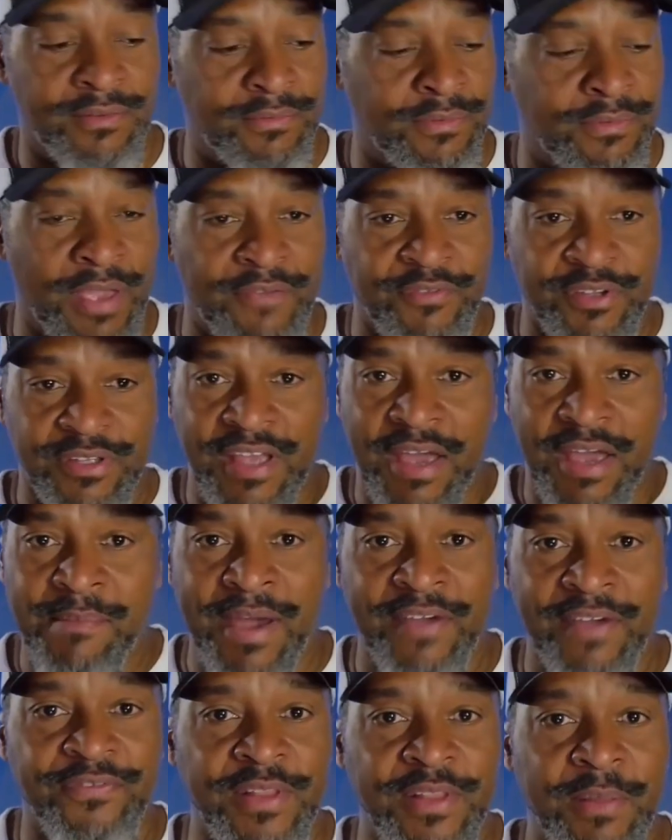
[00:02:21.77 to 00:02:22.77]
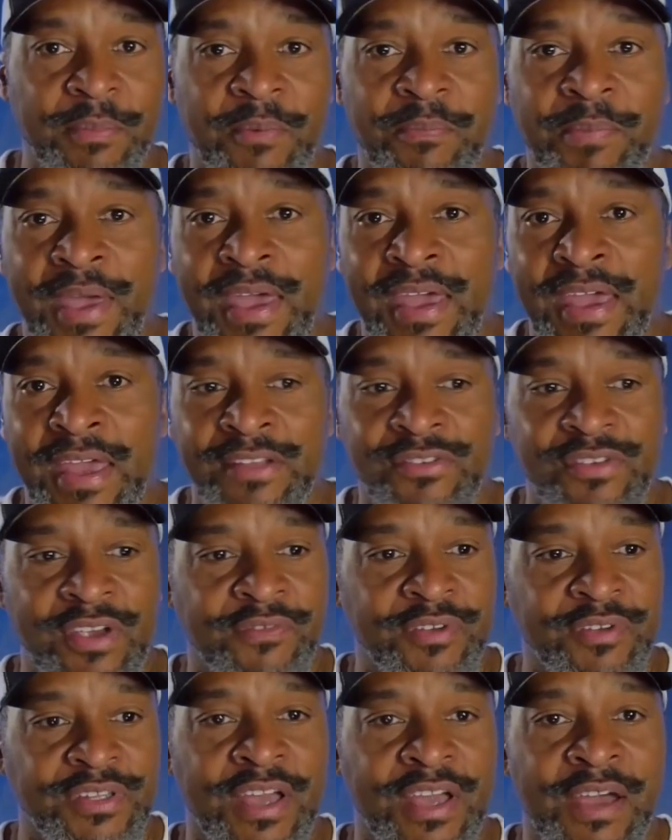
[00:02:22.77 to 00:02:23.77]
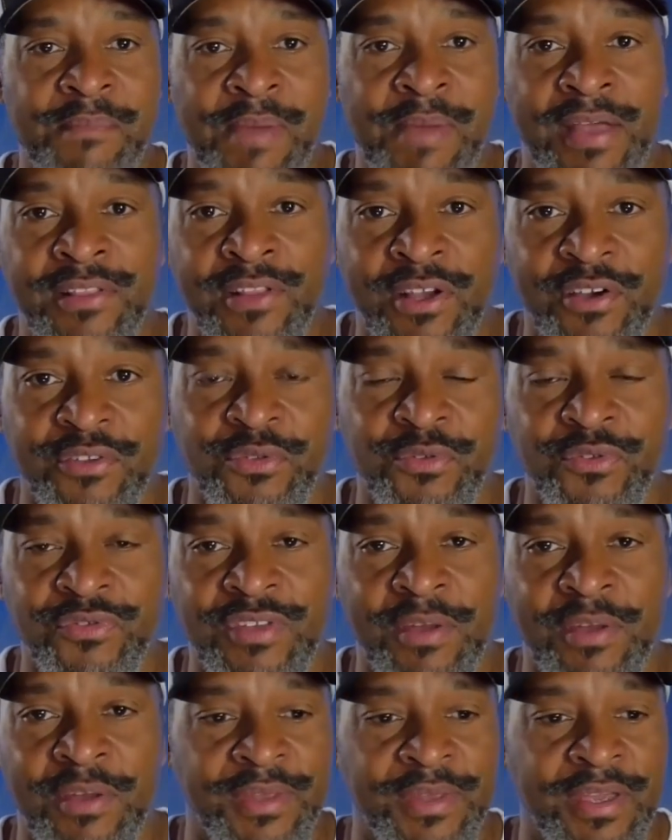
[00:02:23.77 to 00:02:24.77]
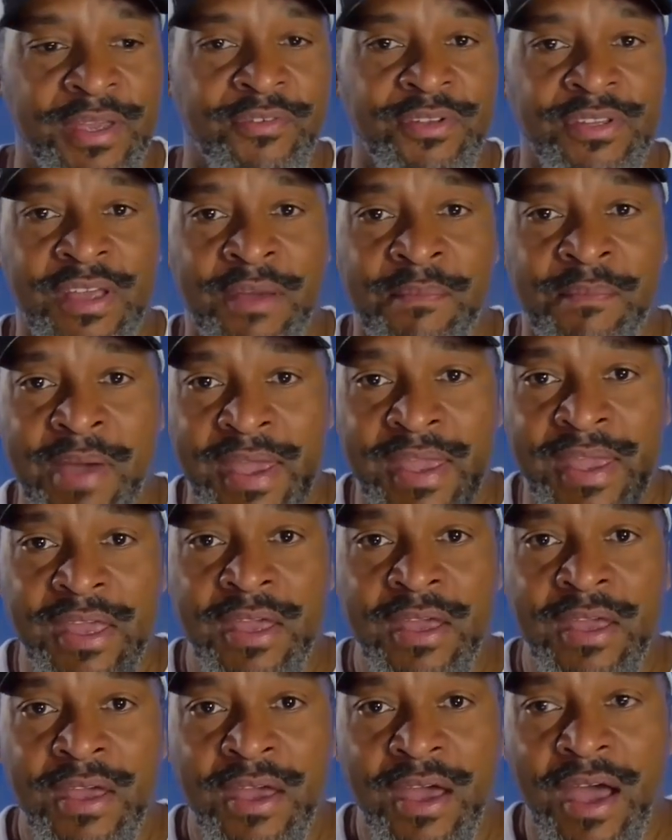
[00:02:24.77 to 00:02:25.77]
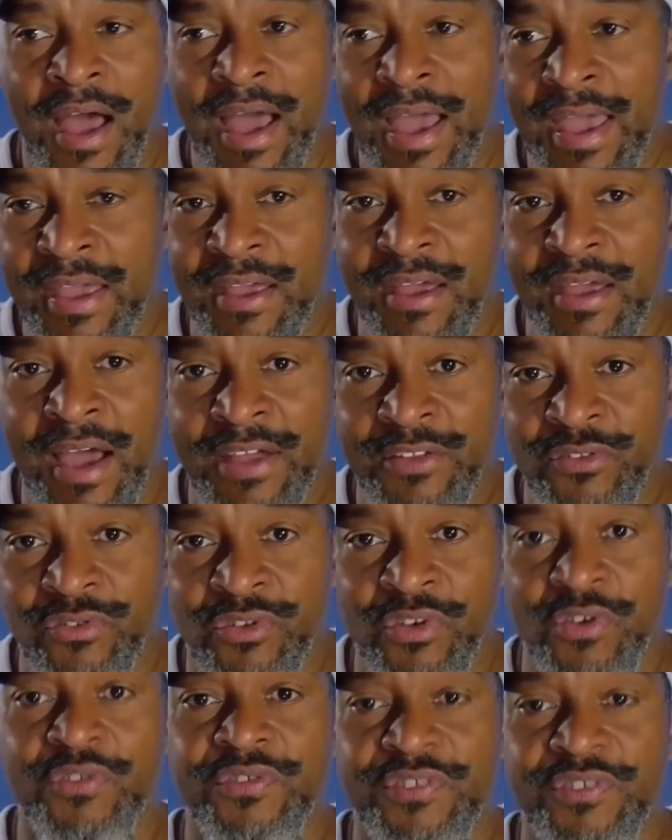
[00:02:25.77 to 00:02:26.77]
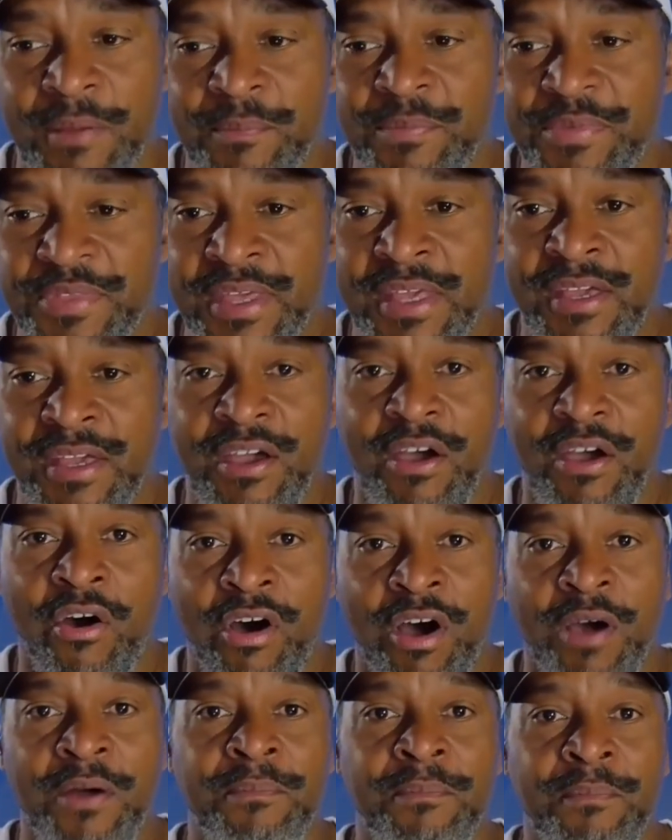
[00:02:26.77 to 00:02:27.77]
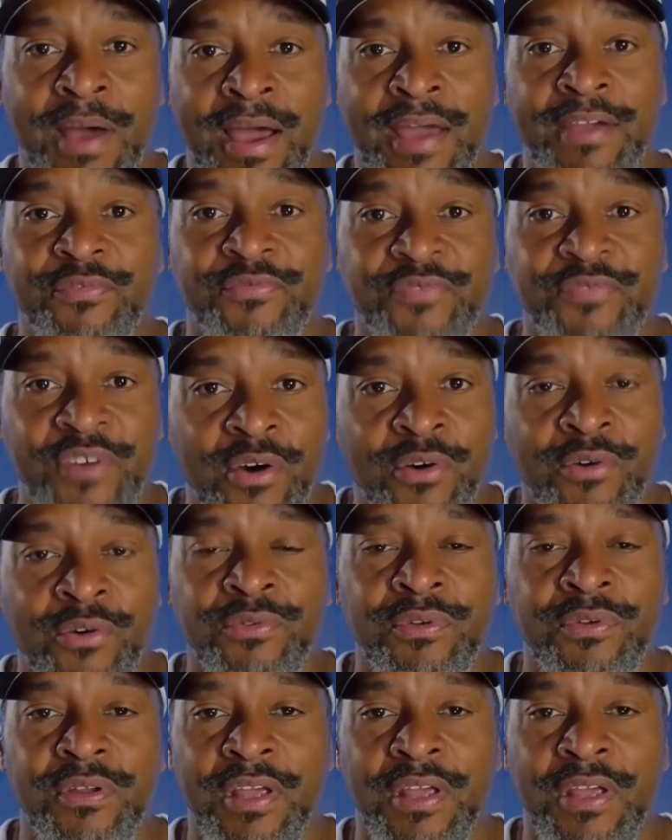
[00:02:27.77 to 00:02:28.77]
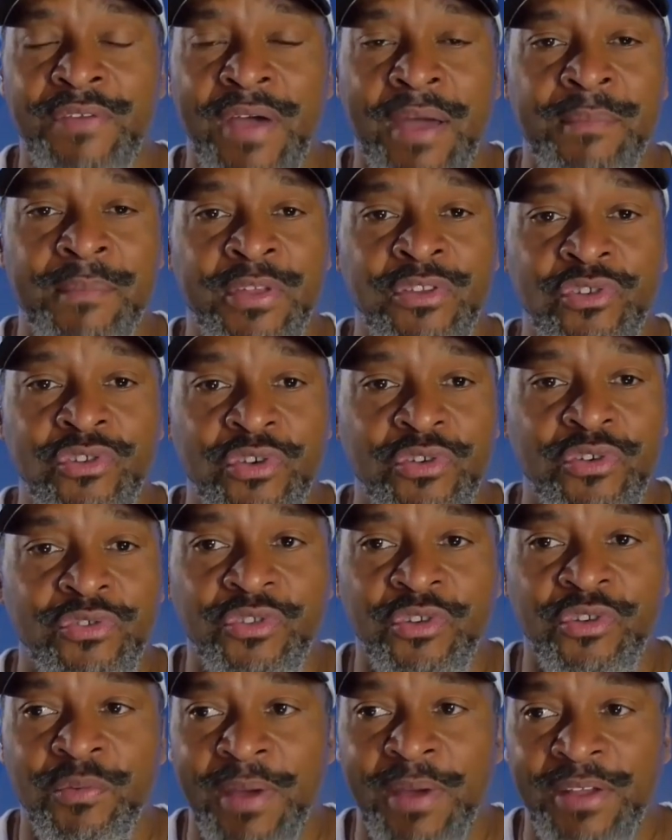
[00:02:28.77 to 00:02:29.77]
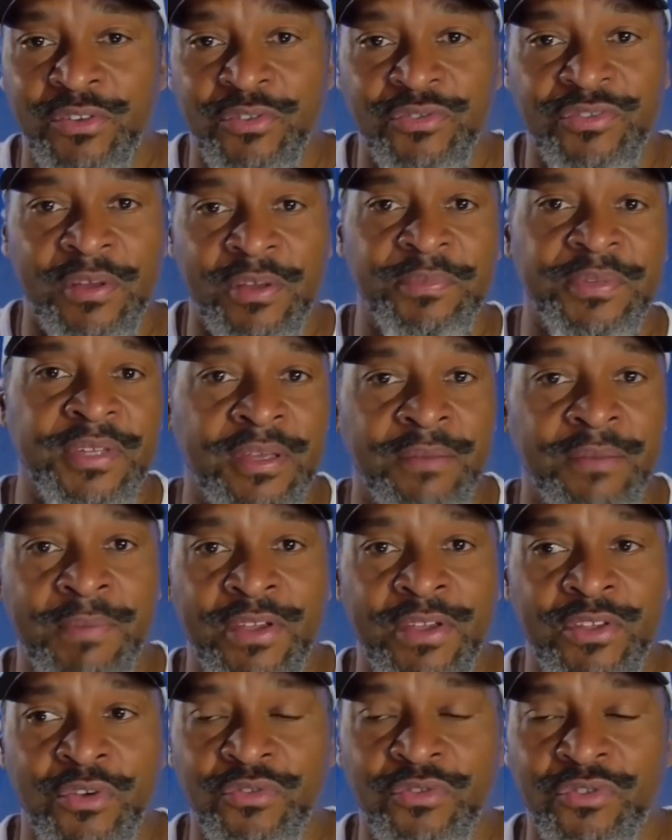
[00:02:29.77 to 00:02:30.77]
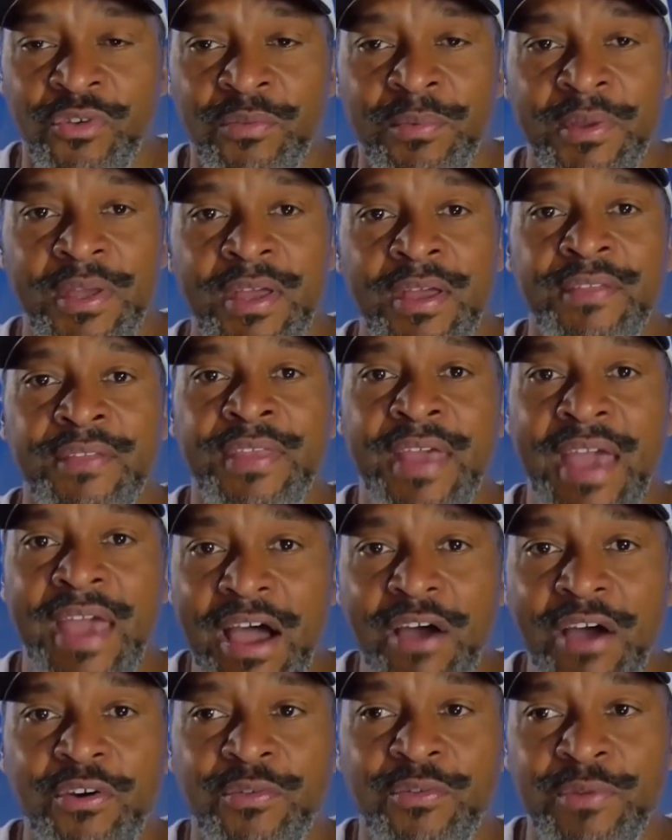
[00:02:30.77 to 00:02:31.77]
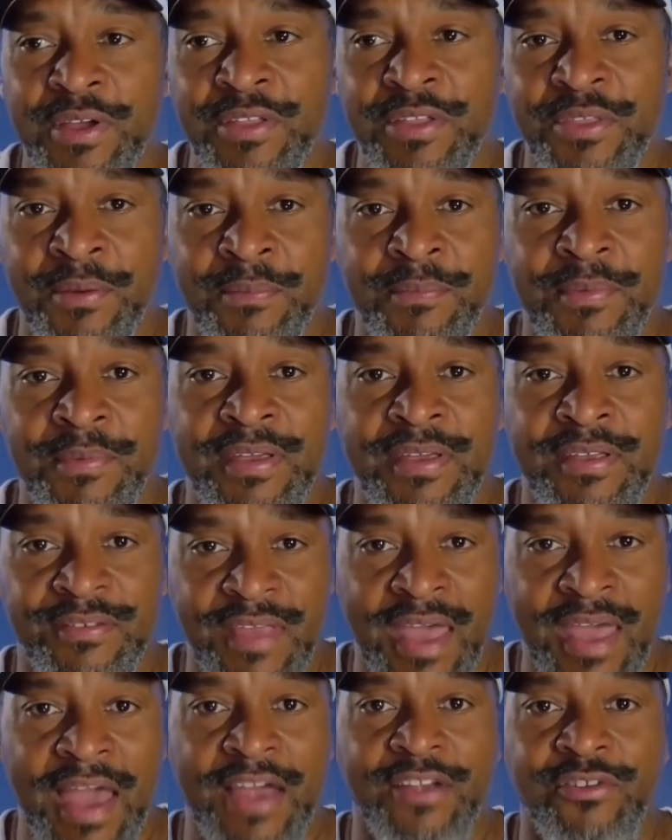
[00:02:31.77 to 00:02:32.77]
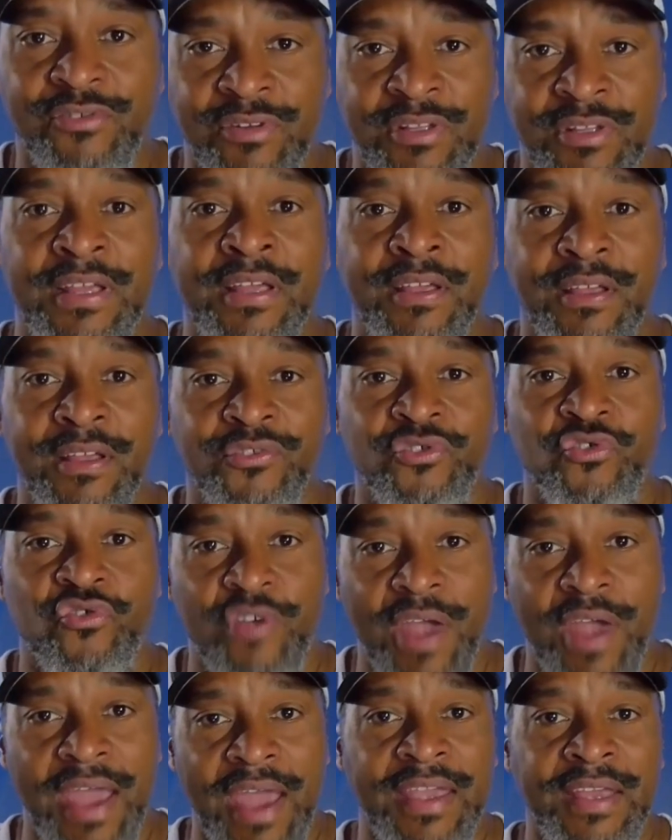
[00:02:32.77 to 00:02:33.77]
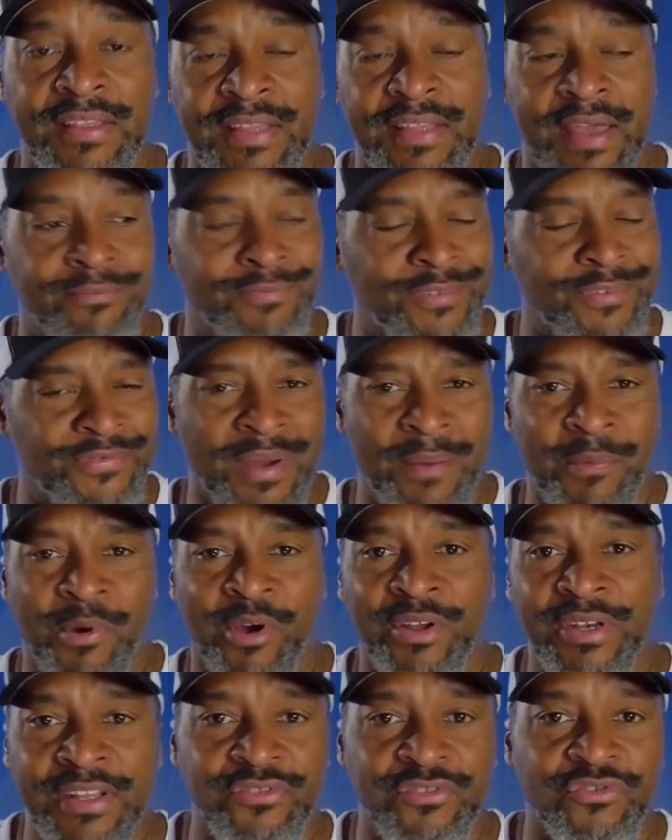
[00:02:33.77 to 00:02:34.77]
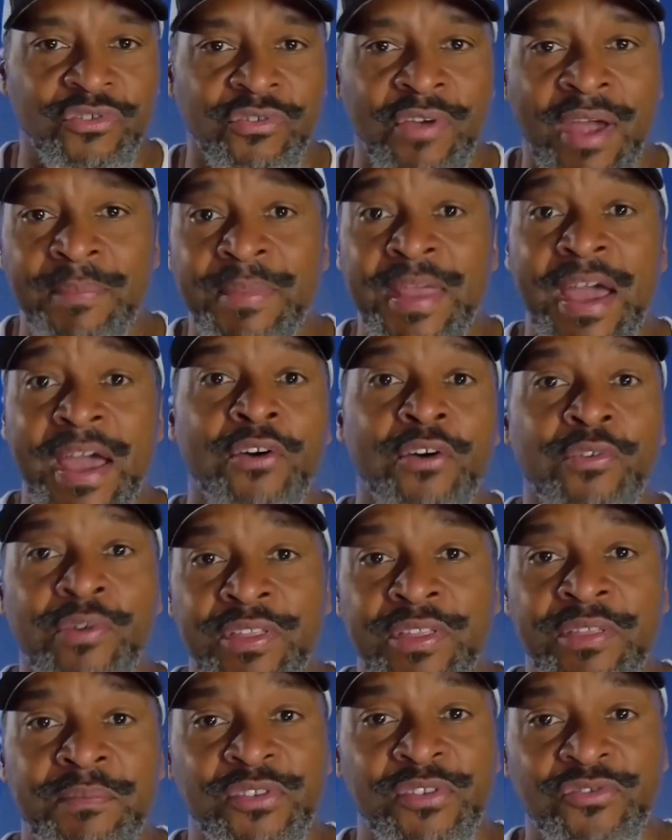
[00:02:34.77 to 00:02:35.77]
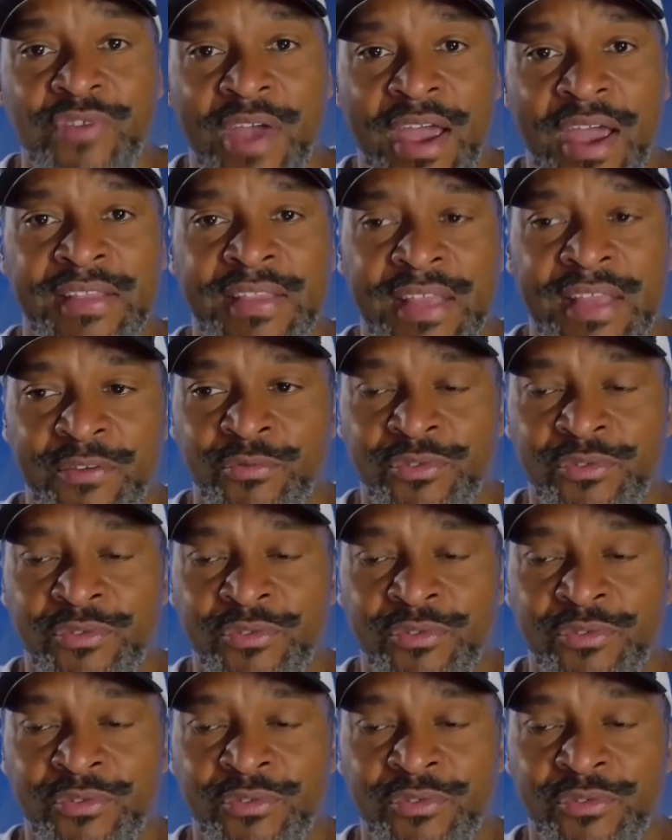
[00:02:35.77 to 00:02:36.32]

Every time I flip a page, every time I look through something, every time I do something on my phone, if I'm in YouTube, I do something in my YouTube, the algorithm is actually tracking that. If I'm on Instagram, the algorithm is tracking that.